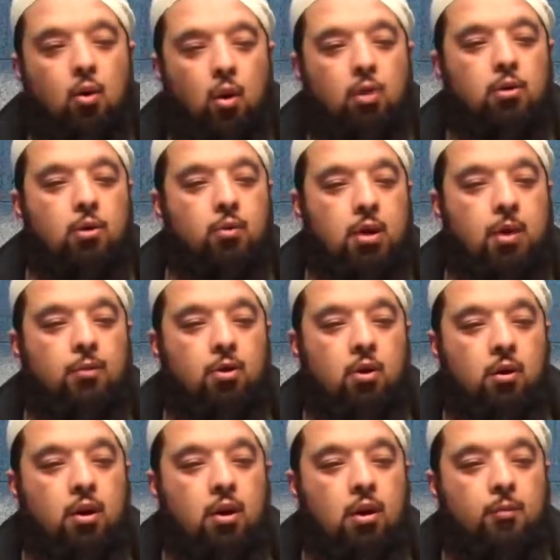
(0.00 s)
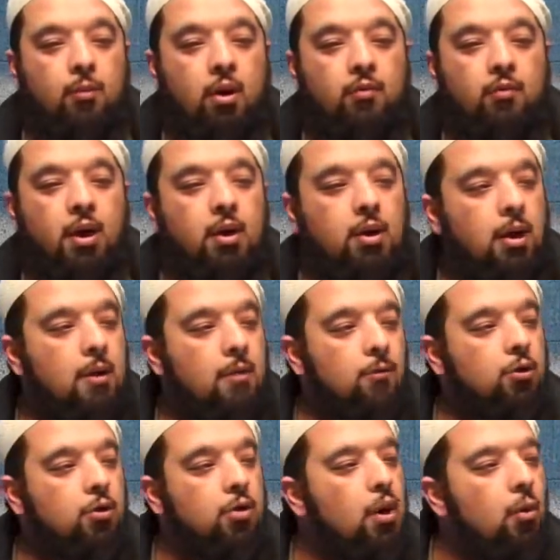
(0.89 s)
You all know what I'm talking about right?
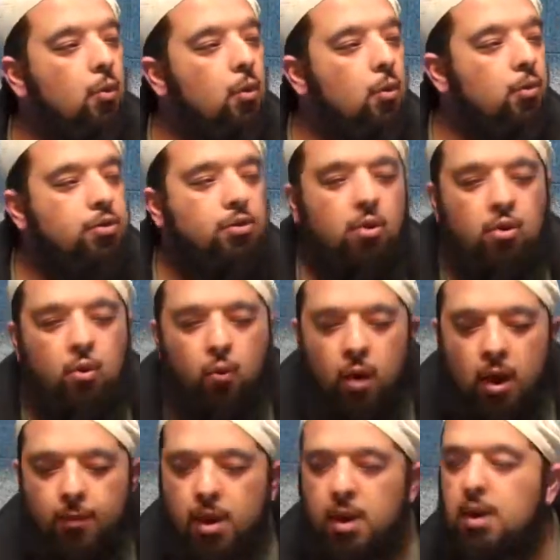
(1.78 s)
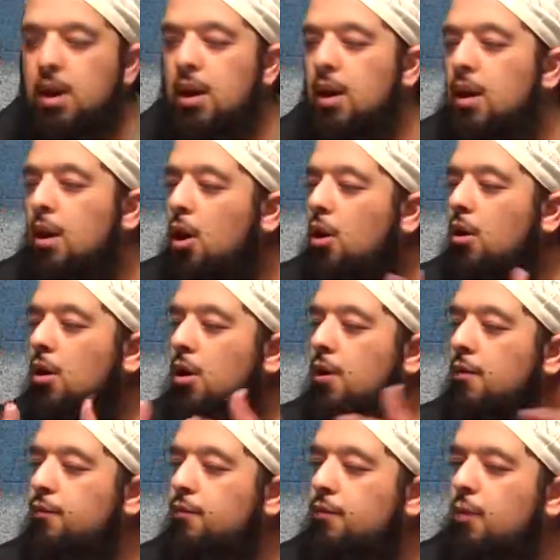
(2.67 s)
So there, so women are
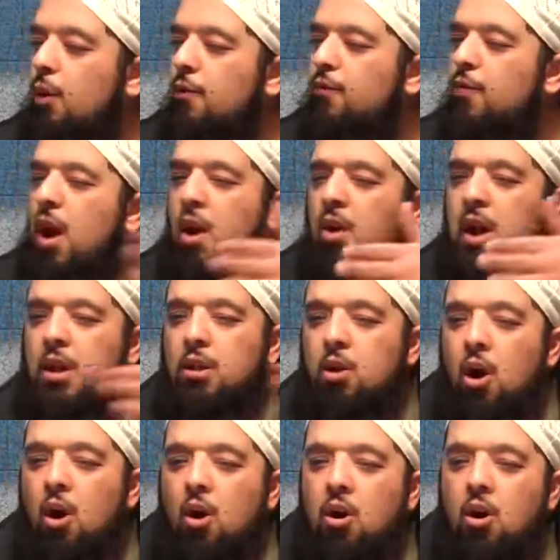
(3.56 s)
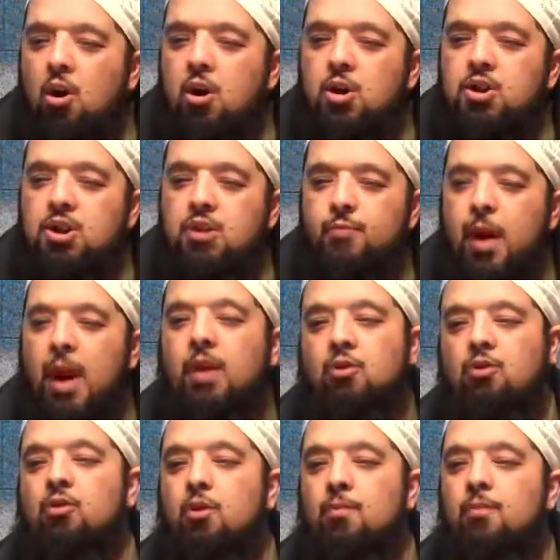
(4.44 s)
a very large
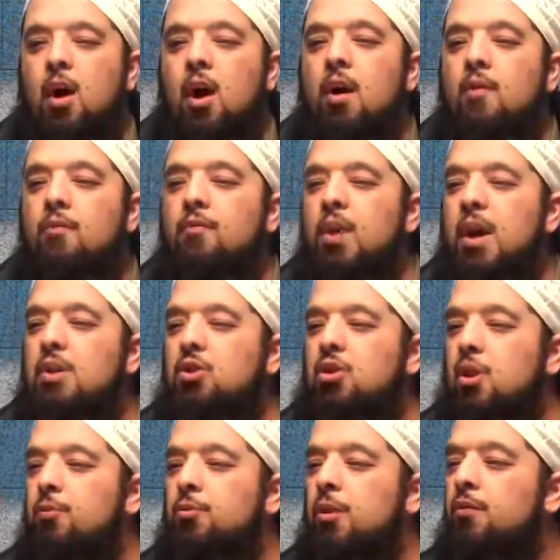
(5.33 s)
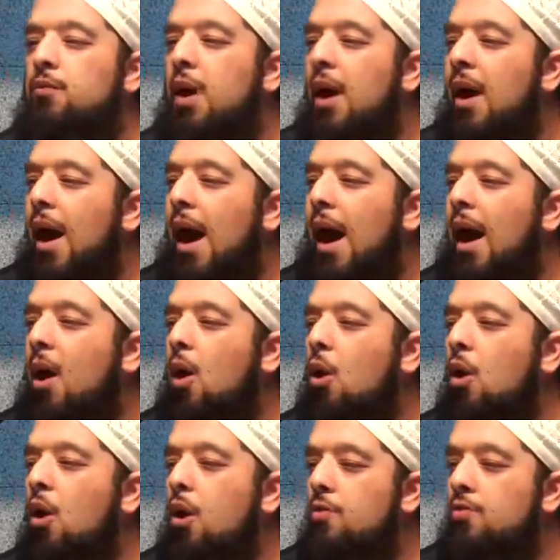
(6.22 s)
spectrum of in terms of
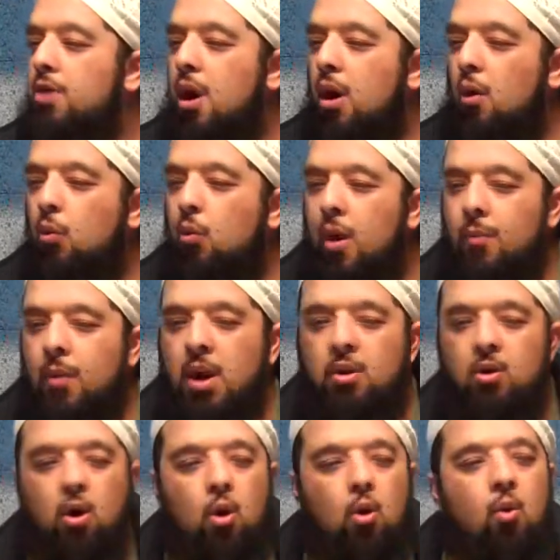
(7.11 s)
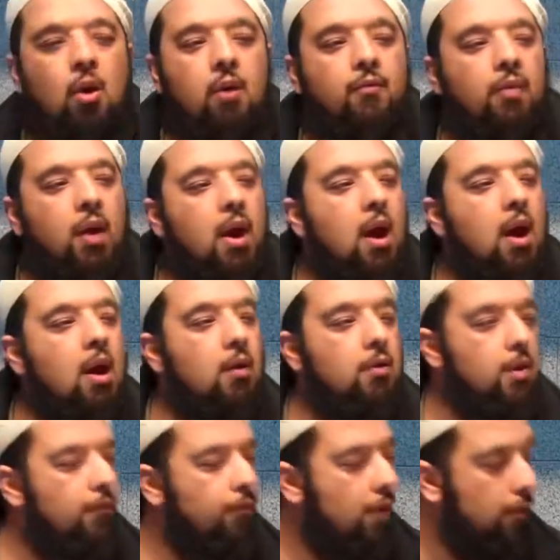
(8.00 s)
how there are women who are
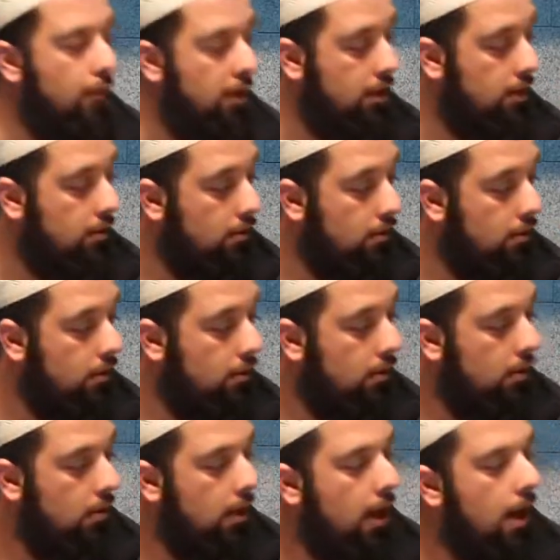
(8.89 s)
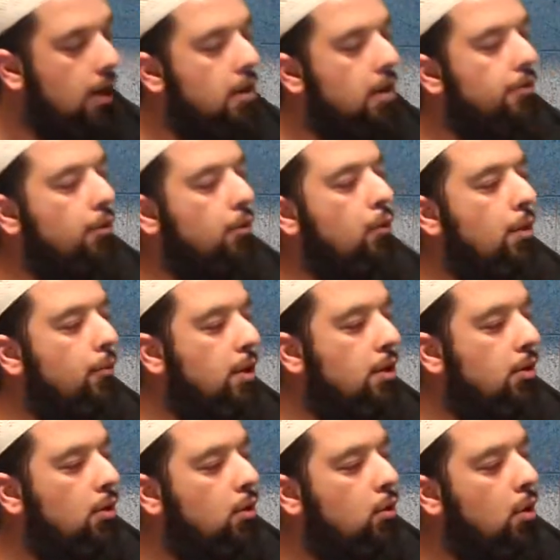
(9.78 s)
very feminine and other
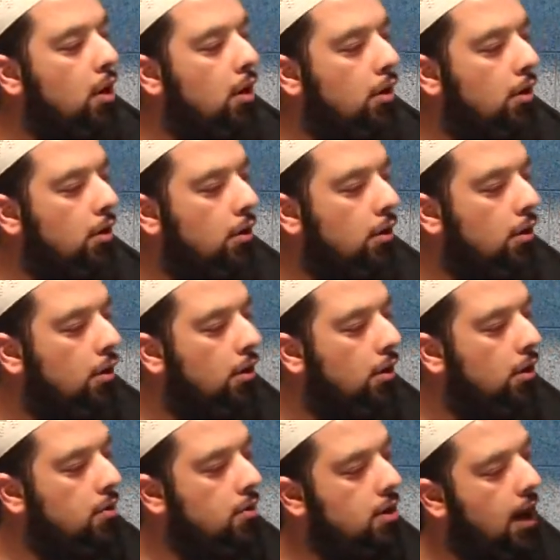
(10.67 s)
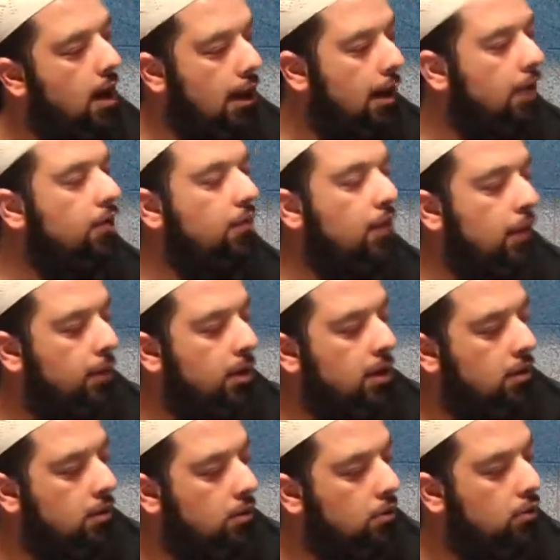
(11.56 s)
women who are not as
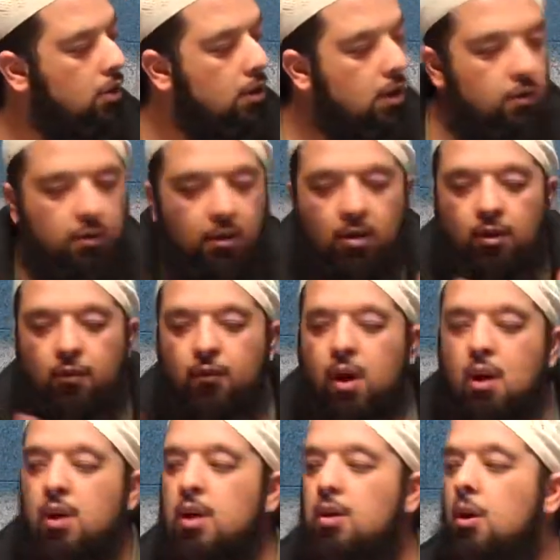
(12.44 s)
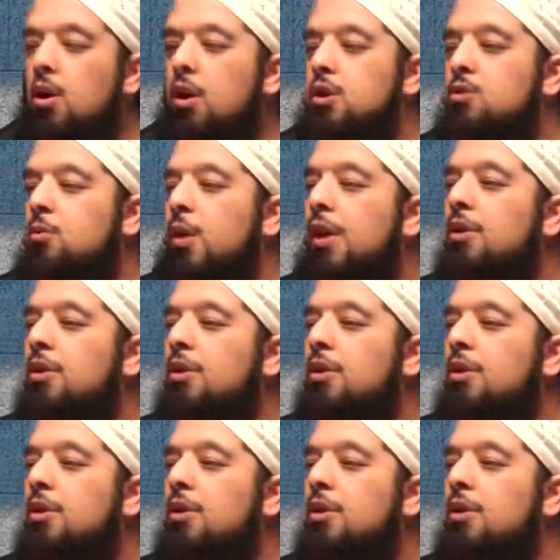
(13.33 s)
feminine. So there's this very large.